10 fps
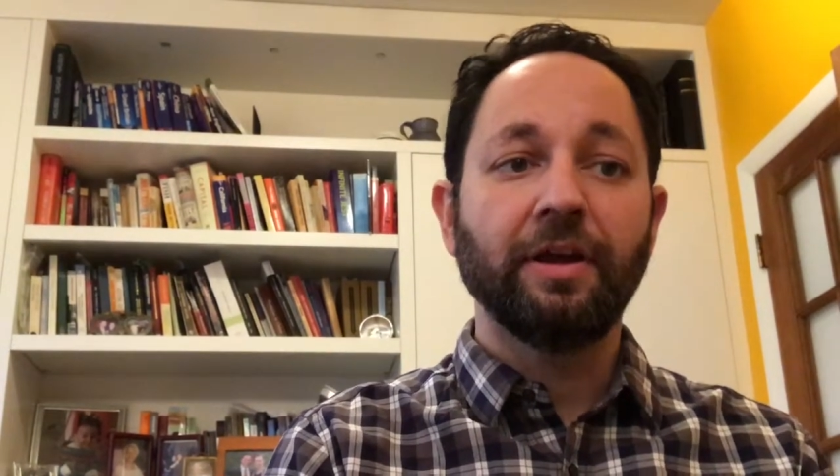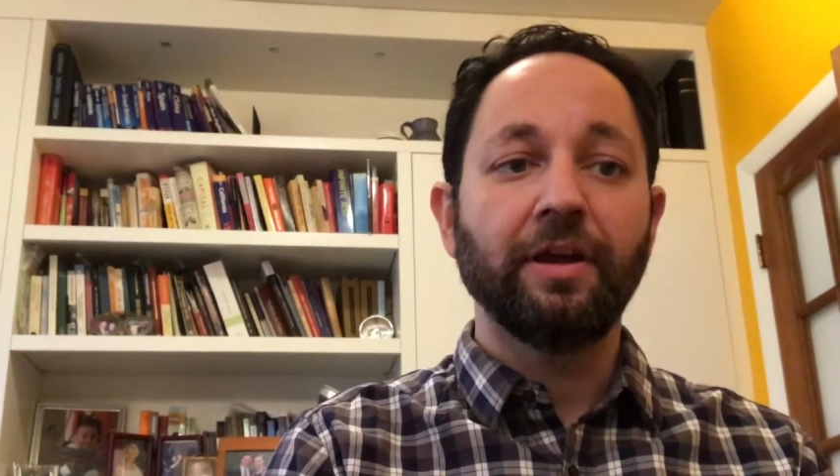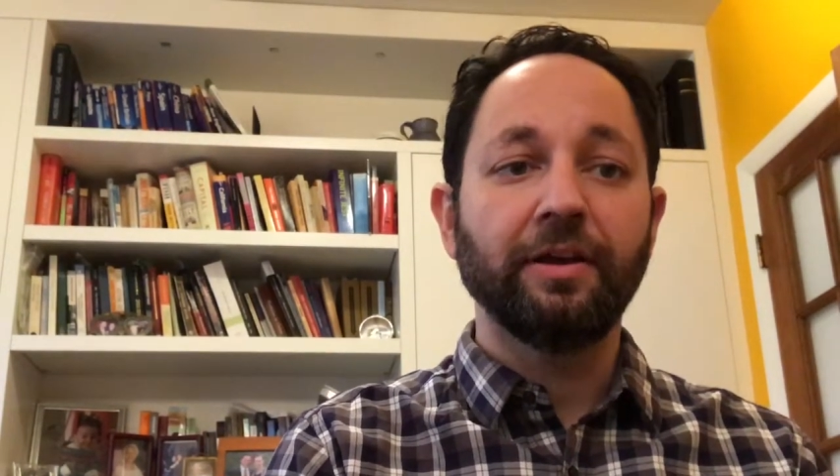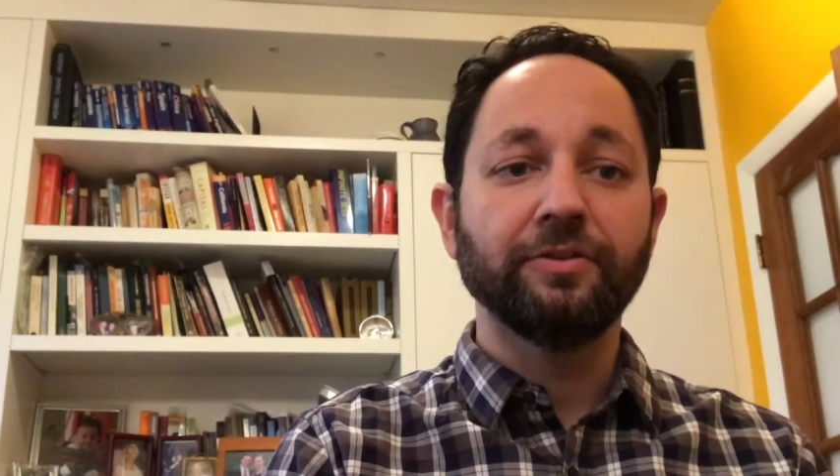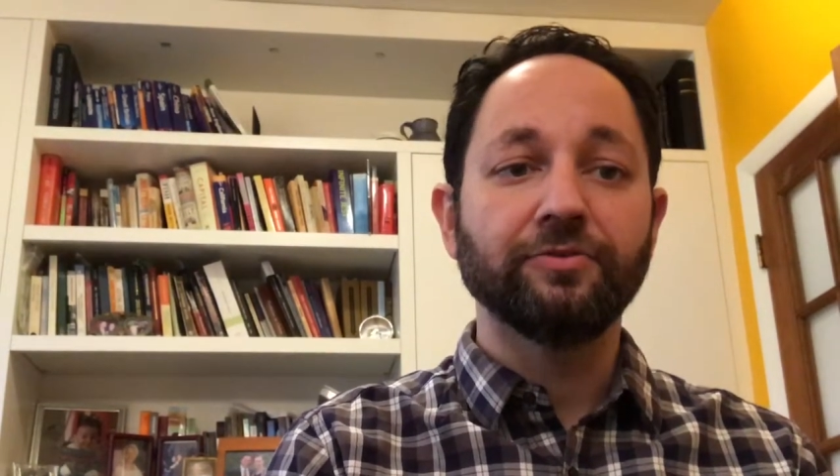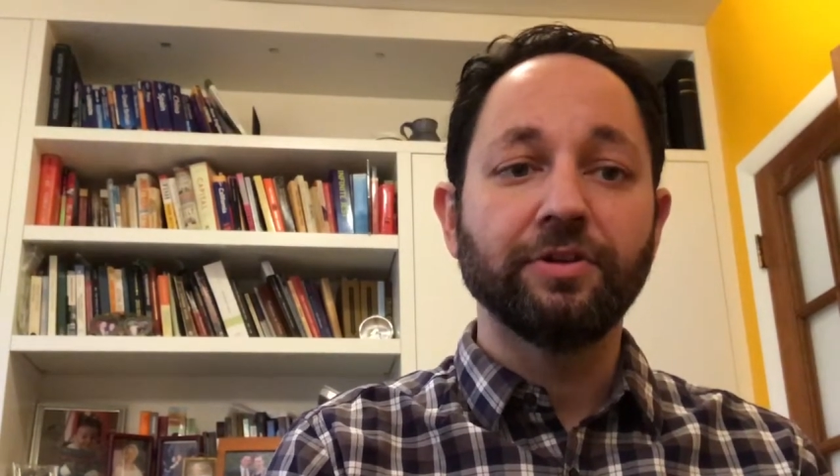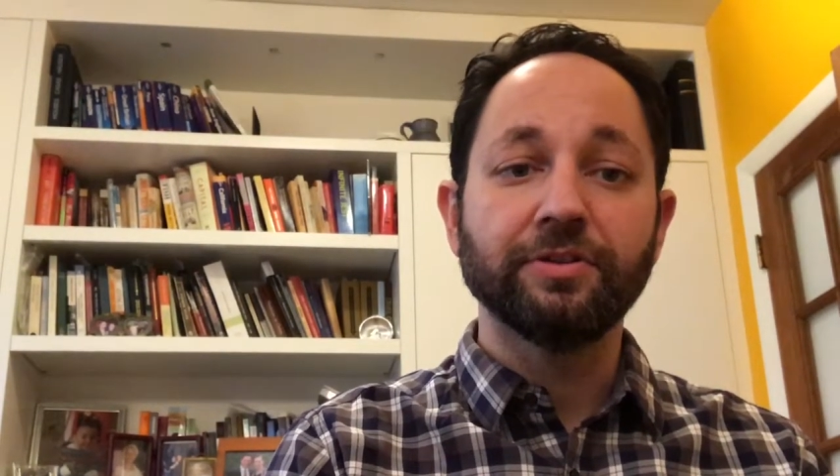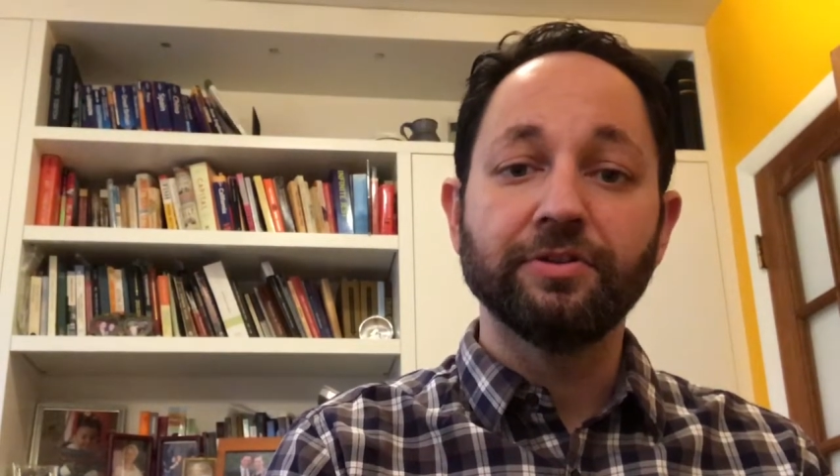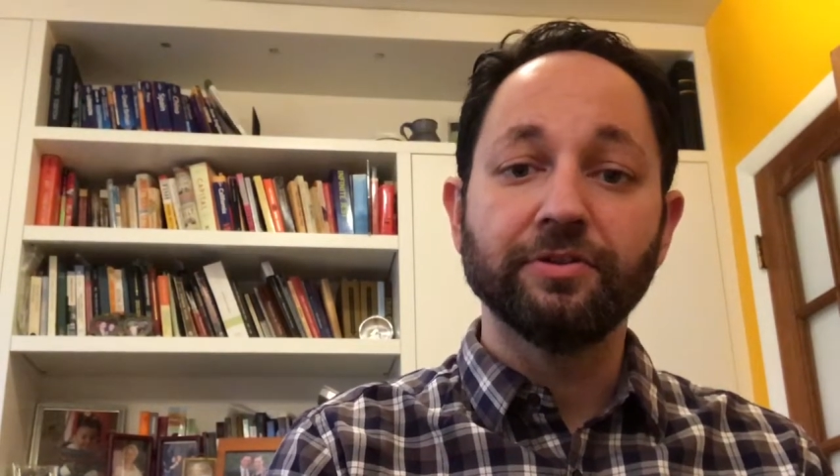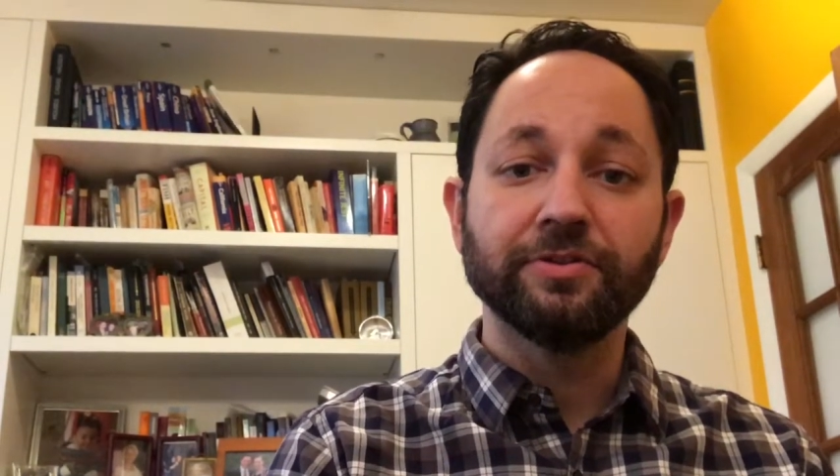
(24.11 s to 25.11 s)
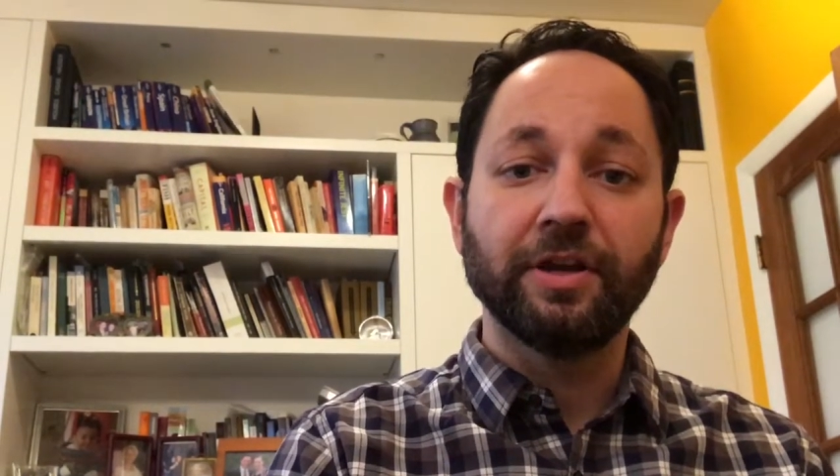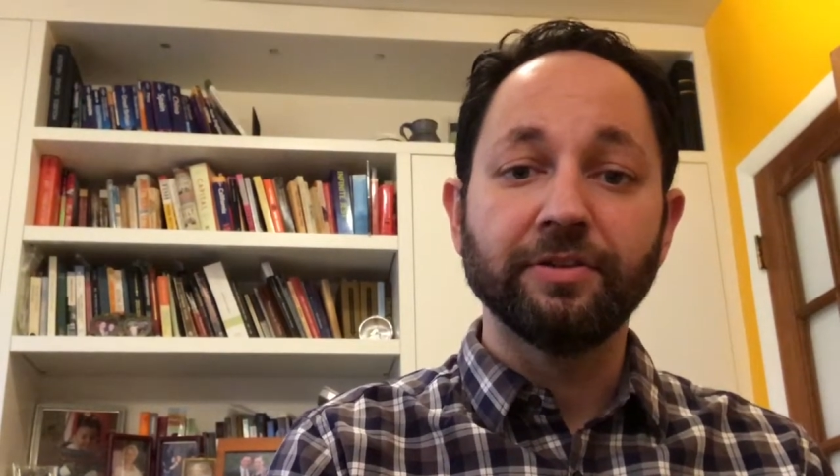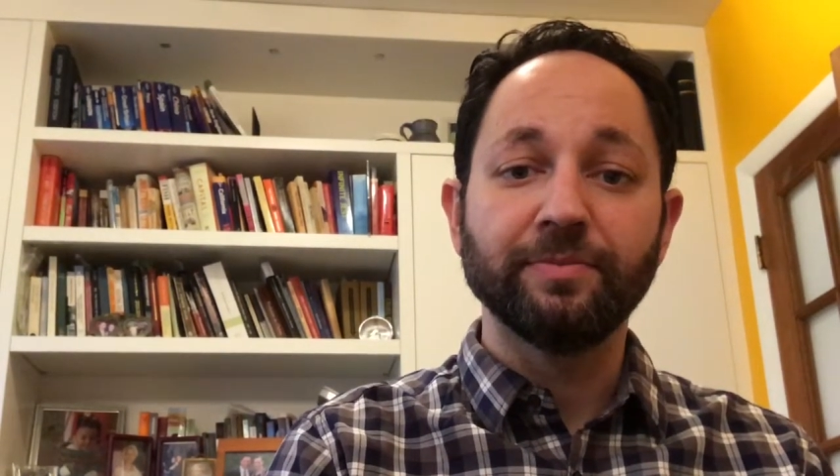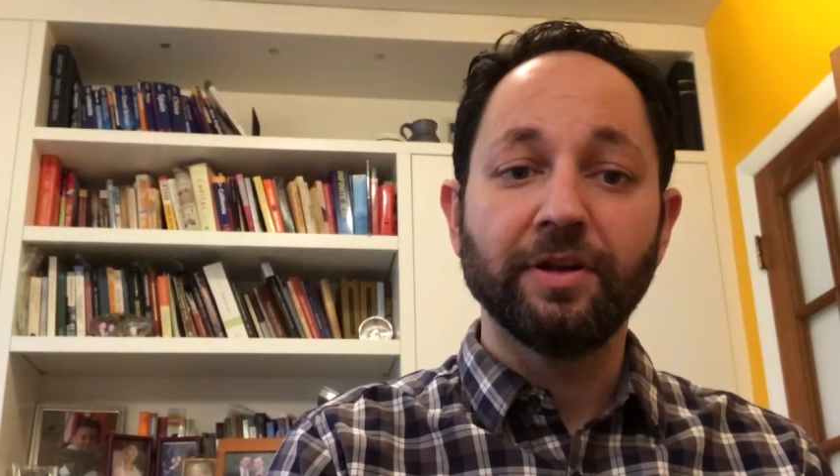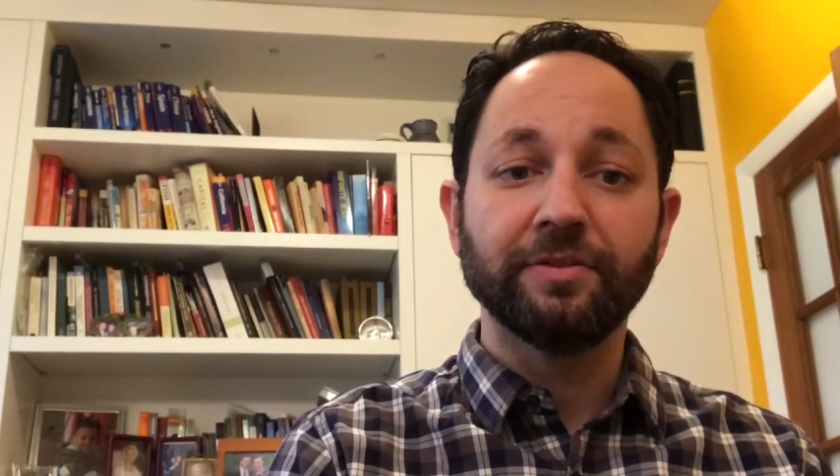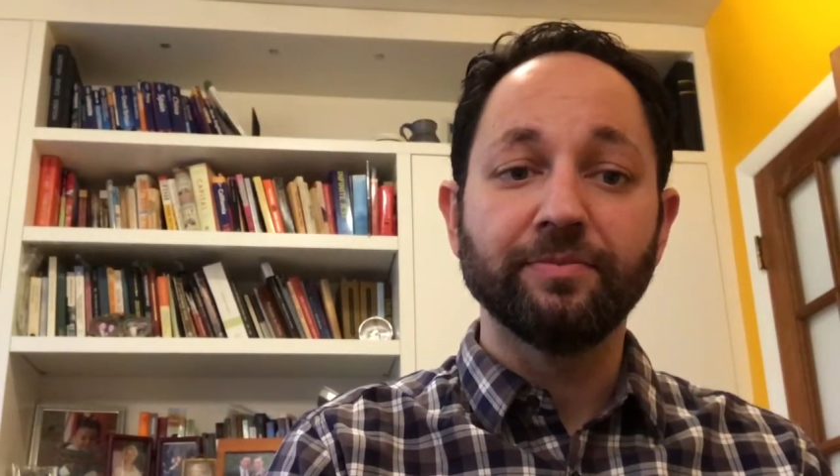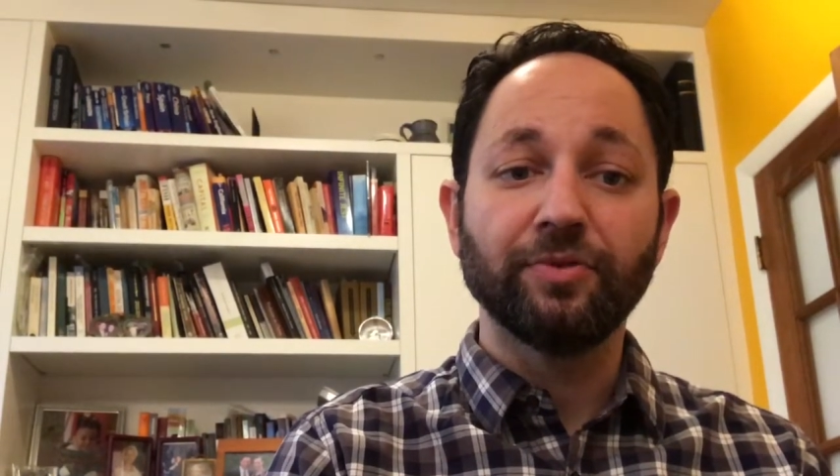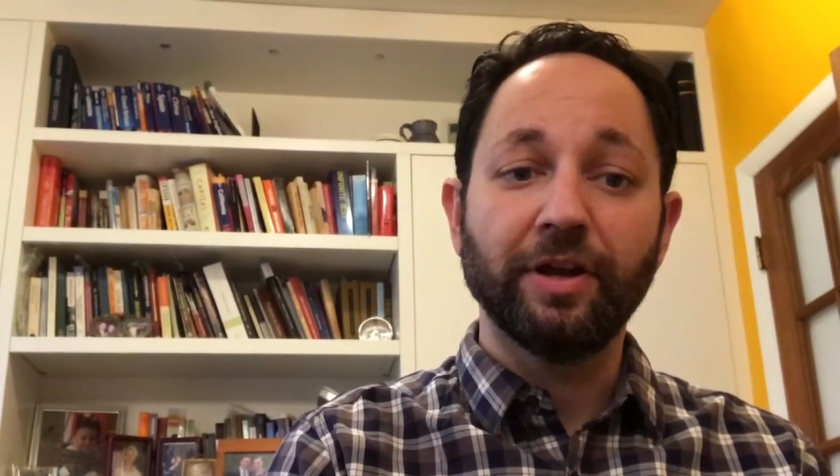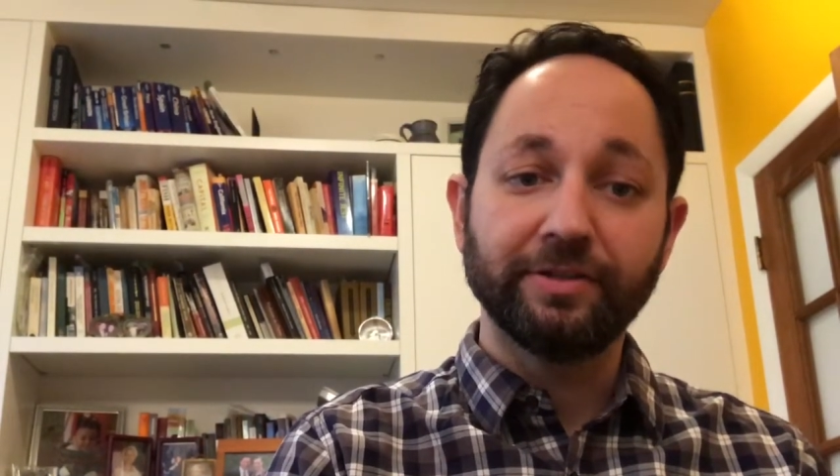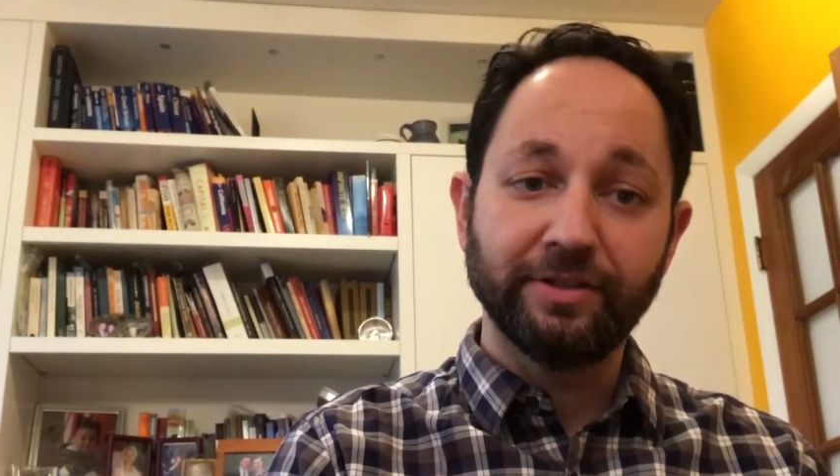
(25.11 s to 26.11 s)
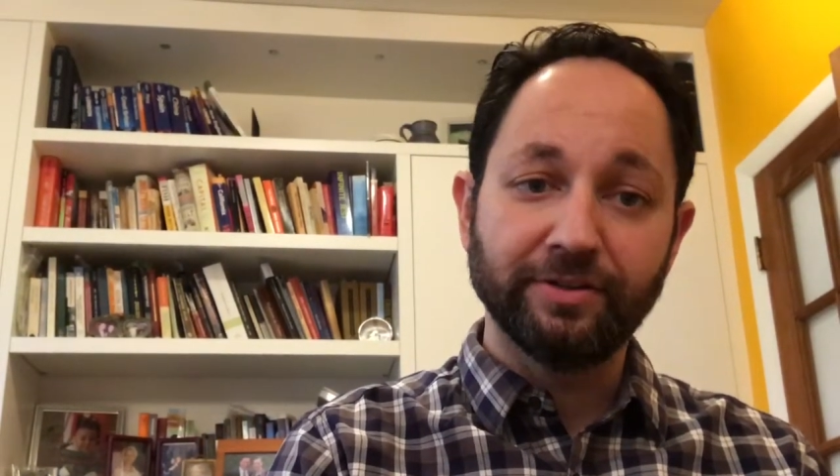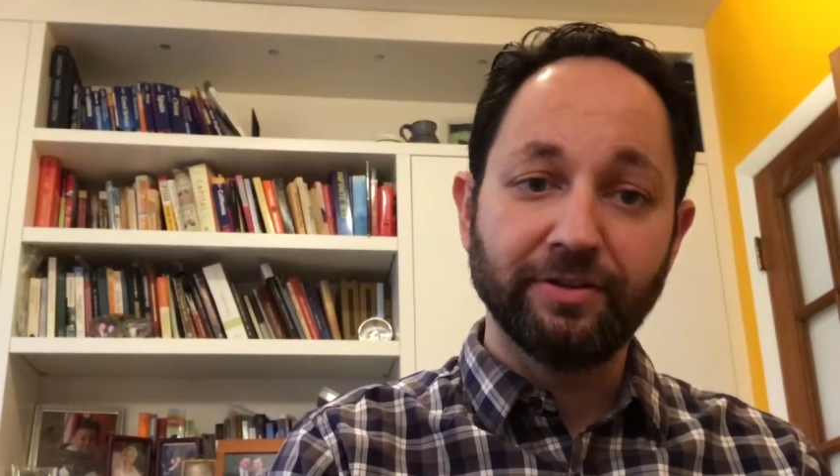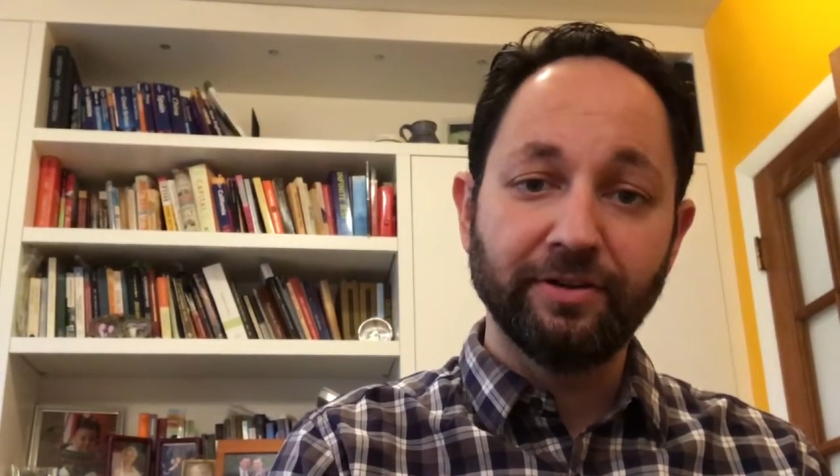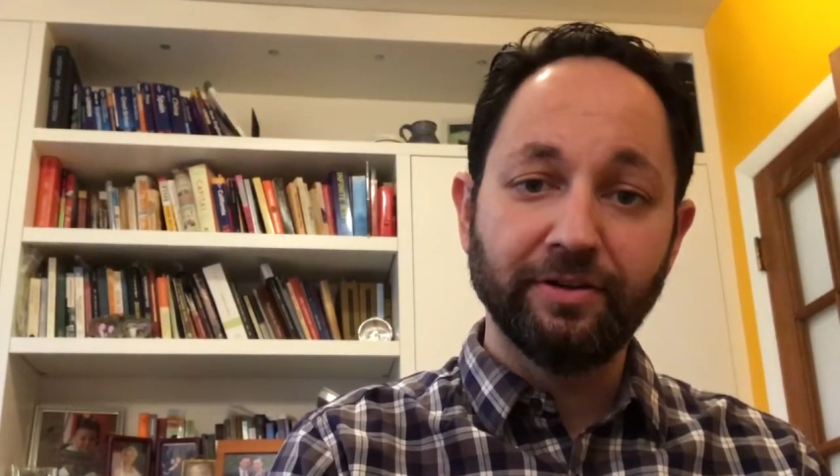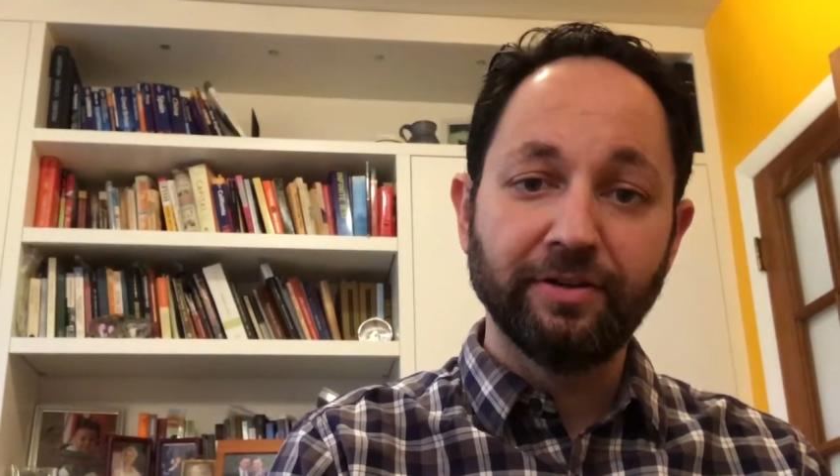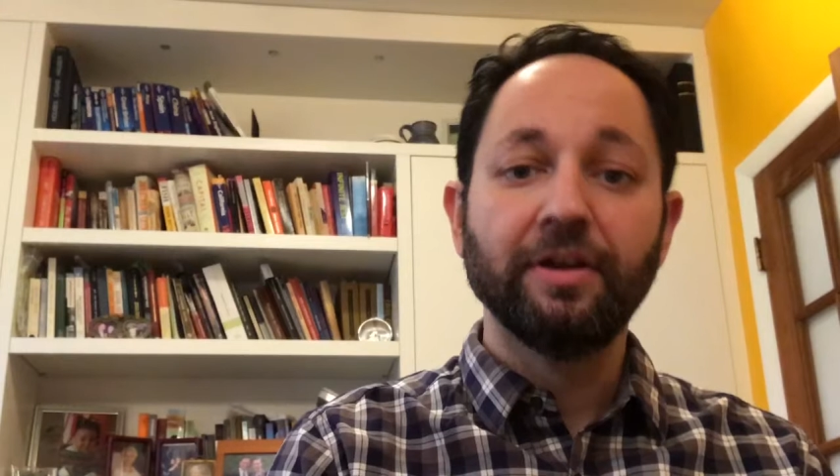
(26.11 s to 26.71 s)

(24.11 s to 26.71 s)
and traditional Chinese medicine practitioner.